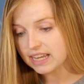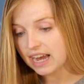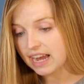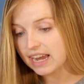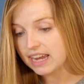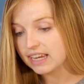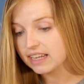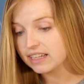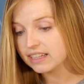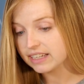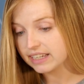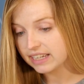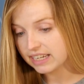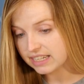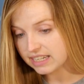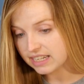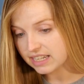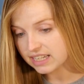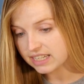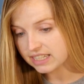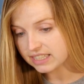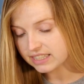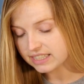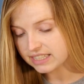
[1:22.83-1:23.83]
I click
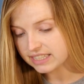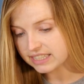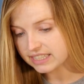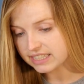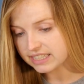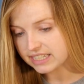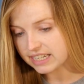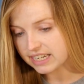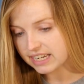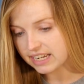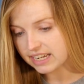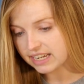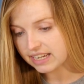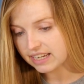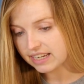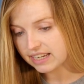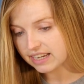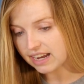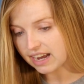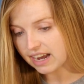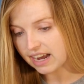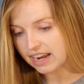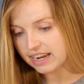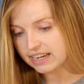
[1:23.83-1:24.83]
into this
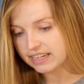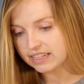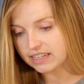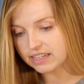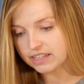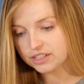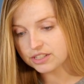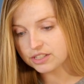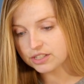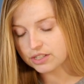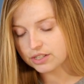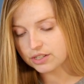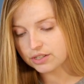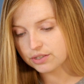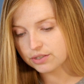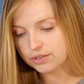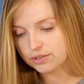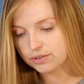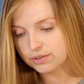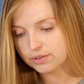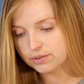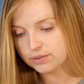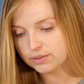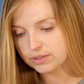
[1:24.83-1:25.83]
listing, I need
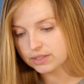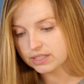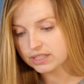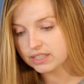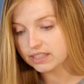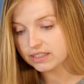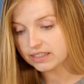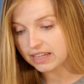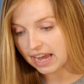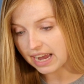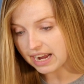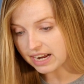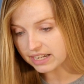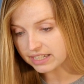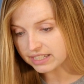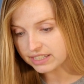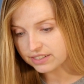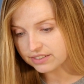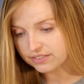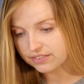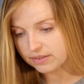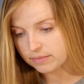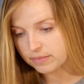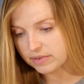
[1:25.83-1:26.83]
to
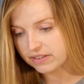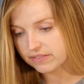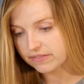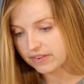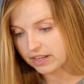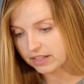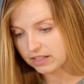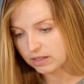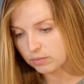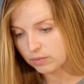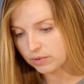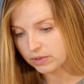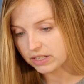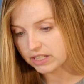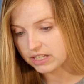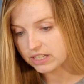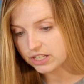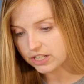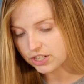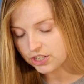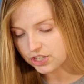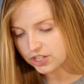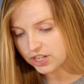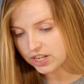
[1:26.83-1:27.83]
select from an available
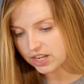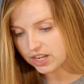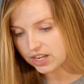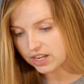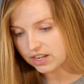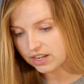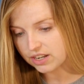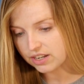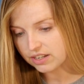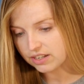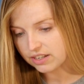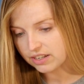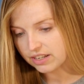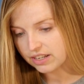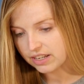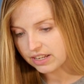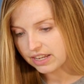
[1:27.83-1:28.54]
condition,